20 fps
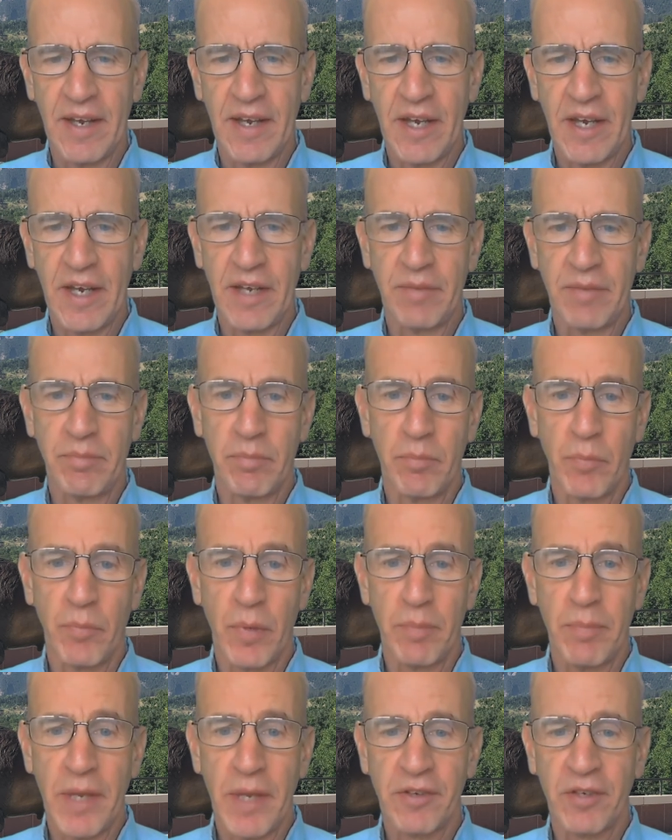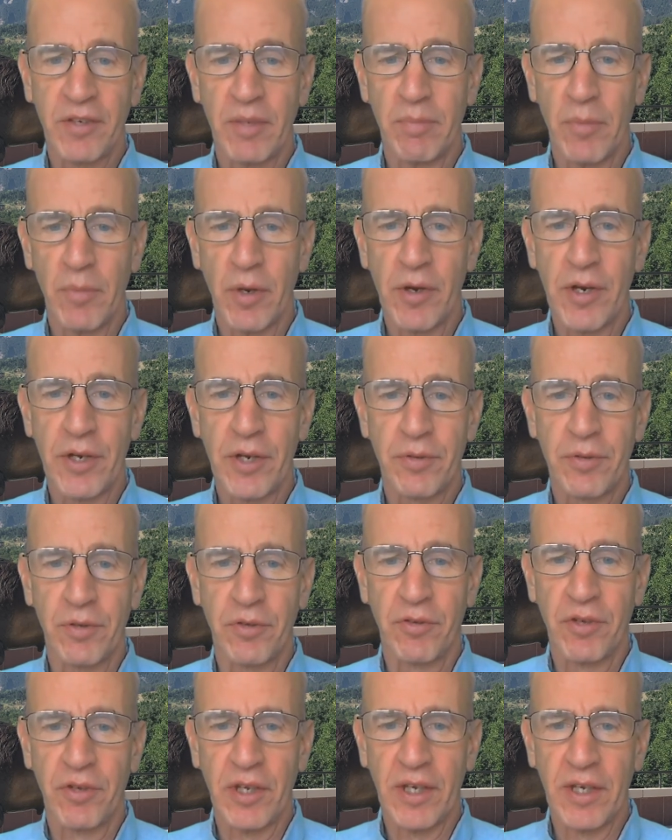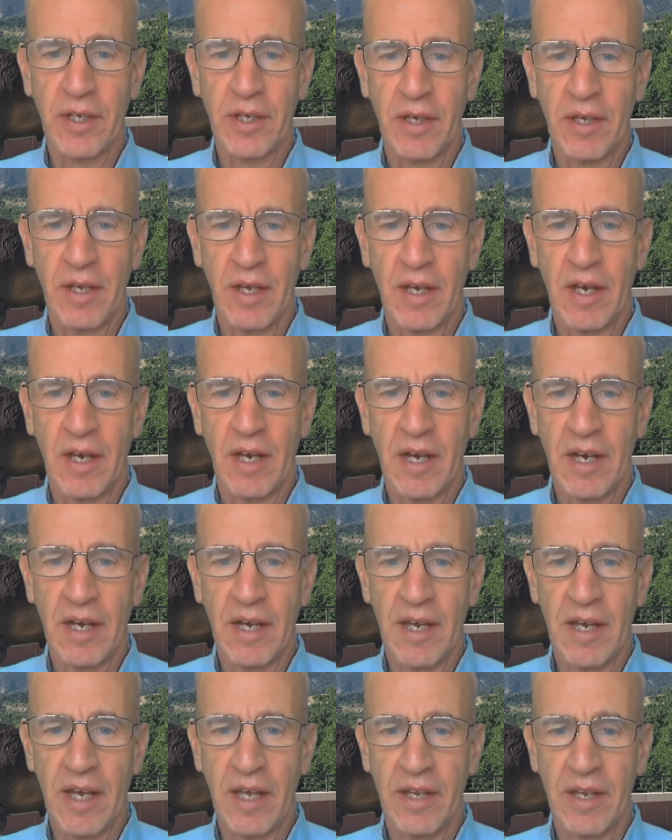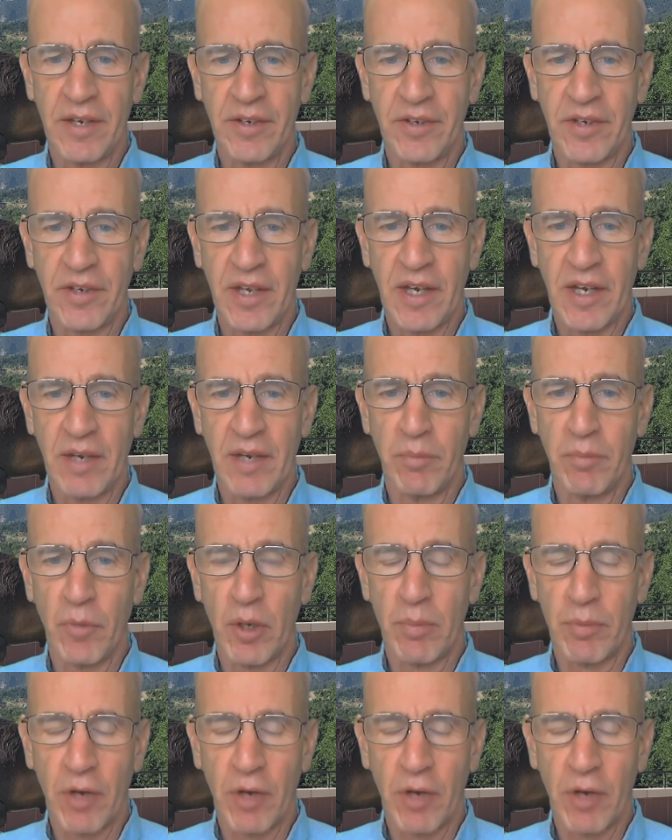And what makes it more interesting and more